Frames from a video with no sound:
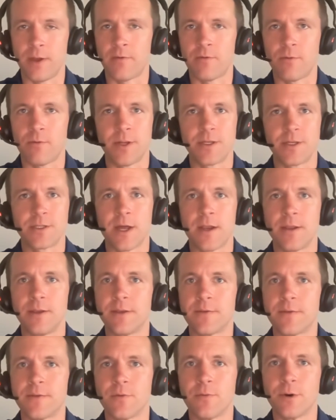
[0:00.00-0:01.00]
everybody's got a
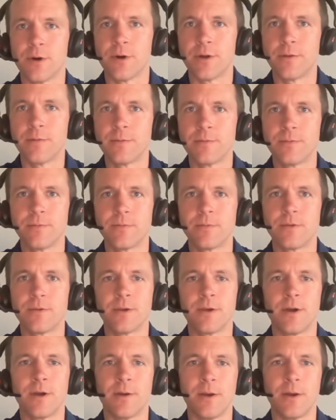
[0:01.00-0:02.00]
different one,
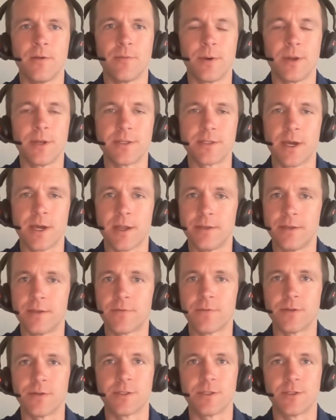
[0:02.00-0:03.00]
uh, everybody's got a
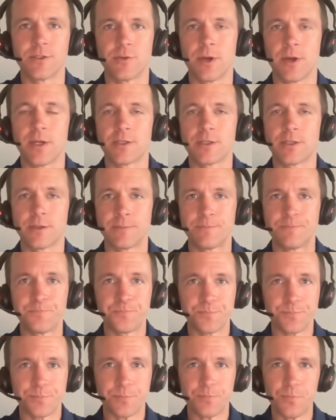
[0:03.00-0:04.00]
different situation.
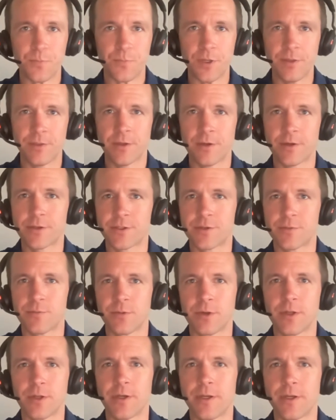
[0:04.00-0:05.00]
There's
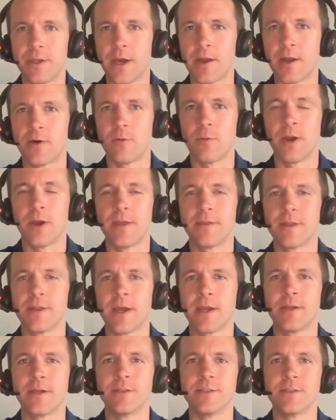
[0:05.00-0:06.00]
really not a way that
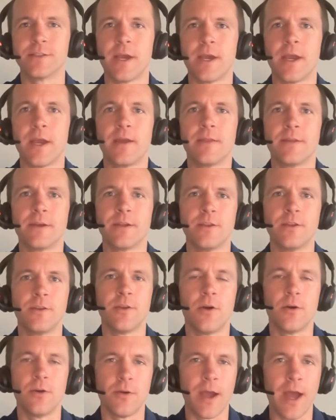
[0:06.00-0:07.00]
I could say that,
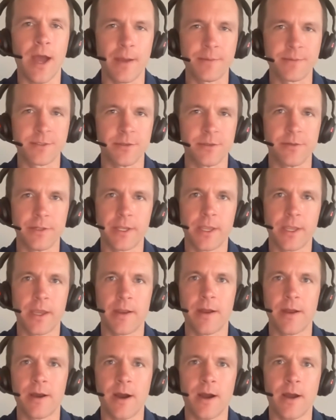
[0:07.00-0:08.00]
no, you absolutely
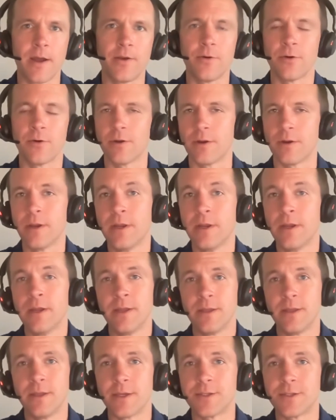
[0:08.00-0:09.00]
cannot, or
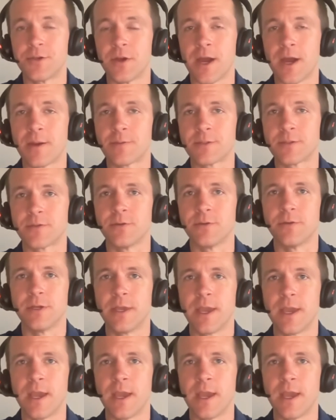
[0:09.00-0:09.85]
yes, you absolutely